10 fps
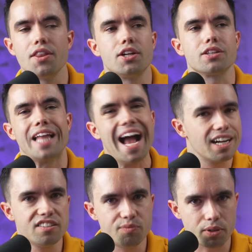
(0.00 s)
their
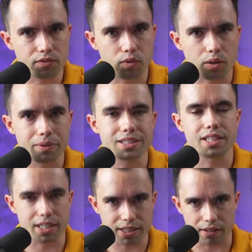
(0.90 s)
lack of performance,
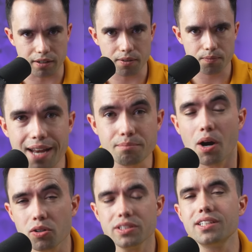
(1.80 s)
etc. And
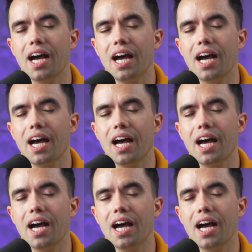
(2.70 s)
most of the